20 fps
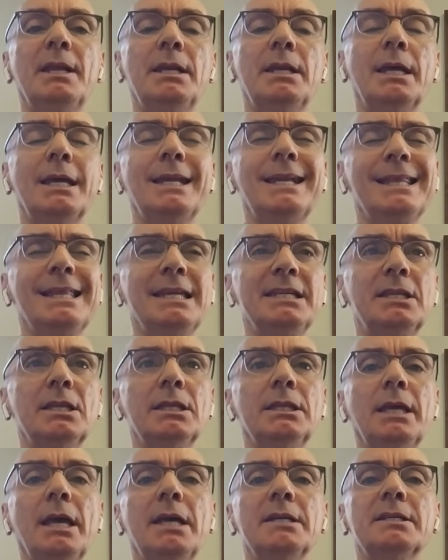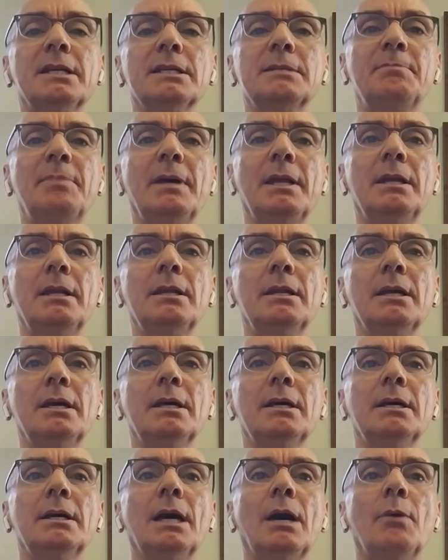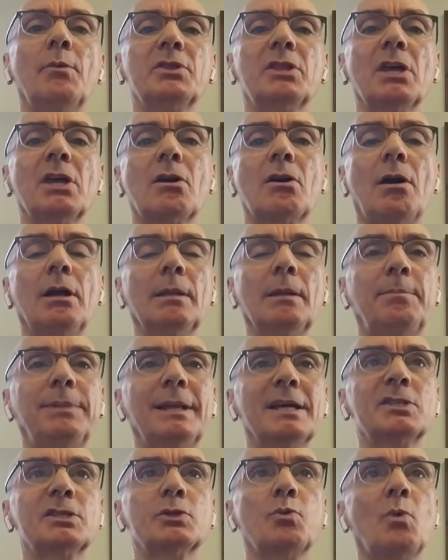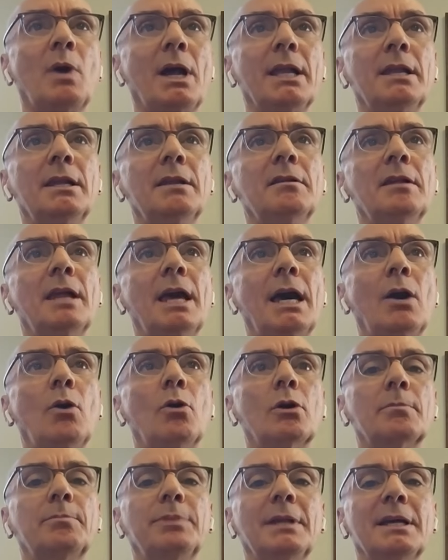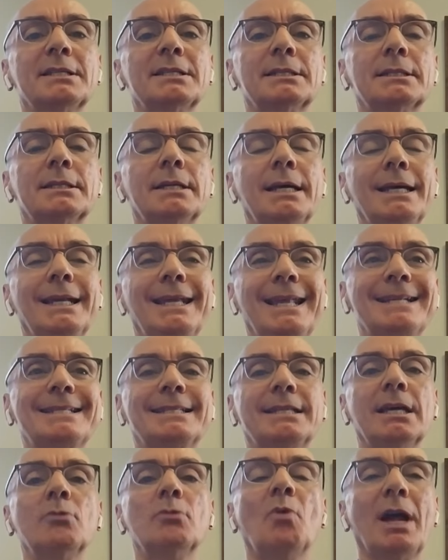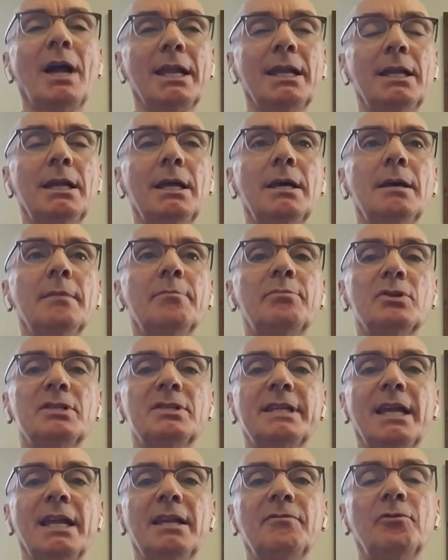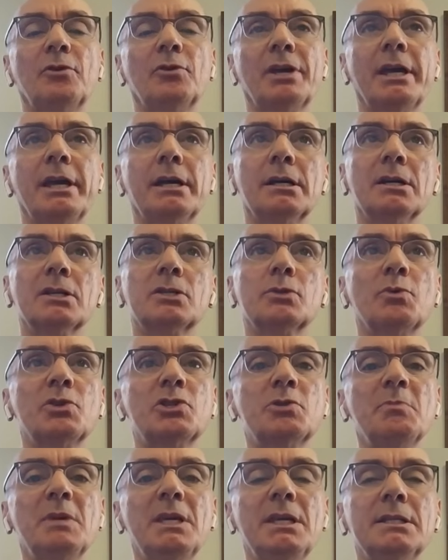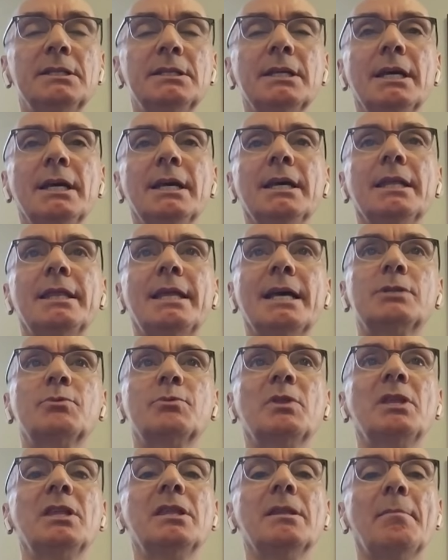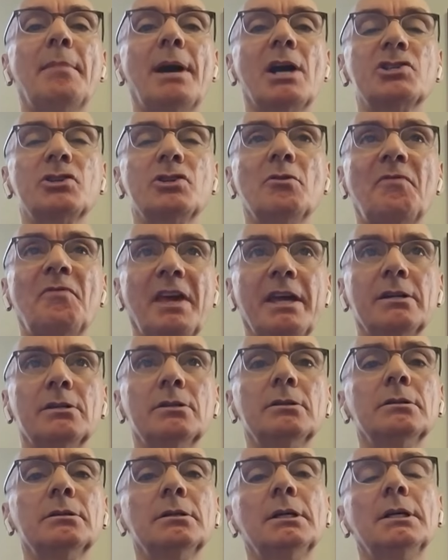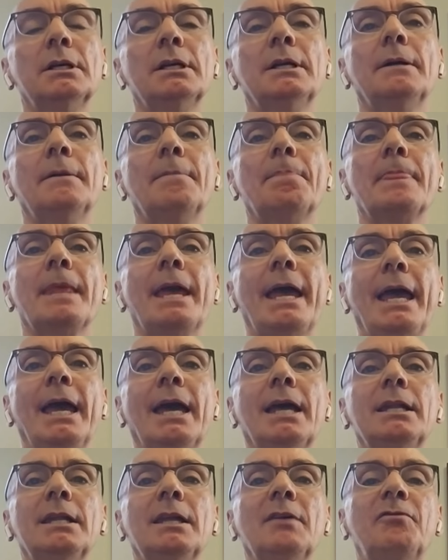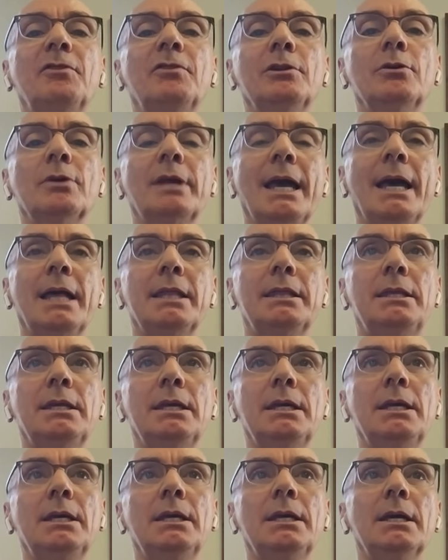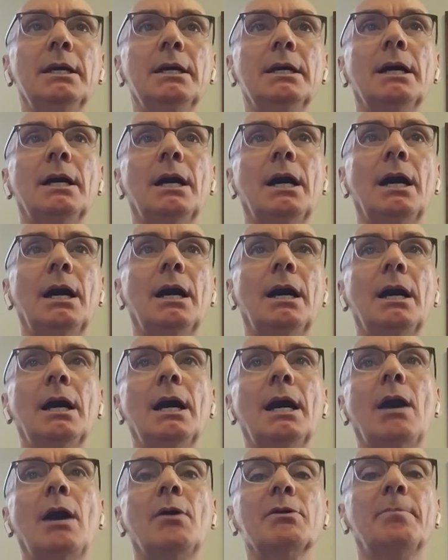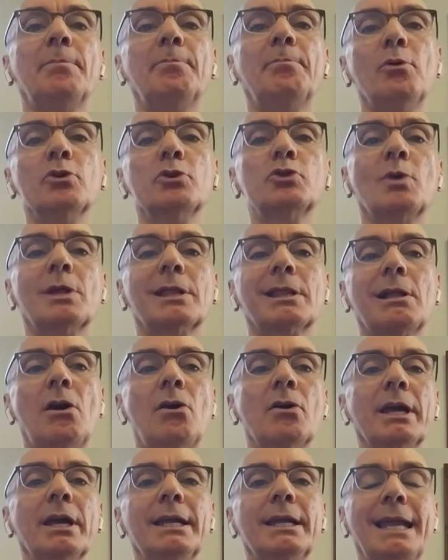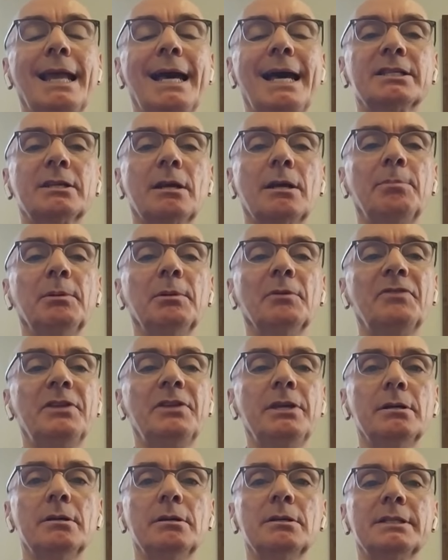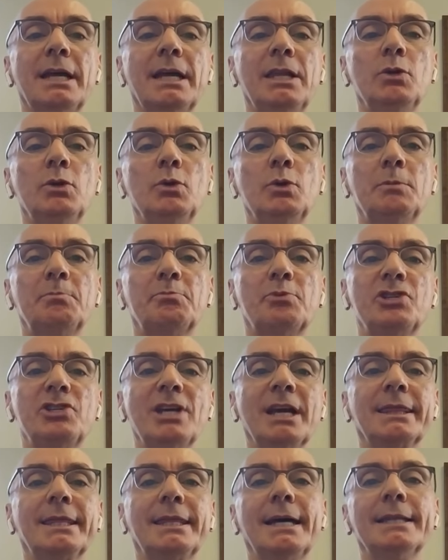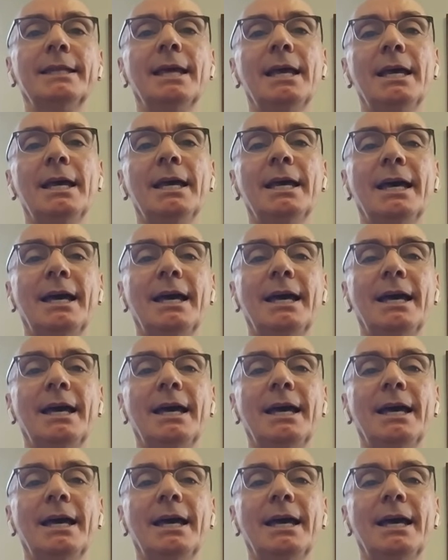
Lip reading: been, in recent days, has been what they call a plus one or plus less than 1% for Harris, which means that's within the margin of error. And if you look at the how the polls were wrong in the last couple of years, and you project that,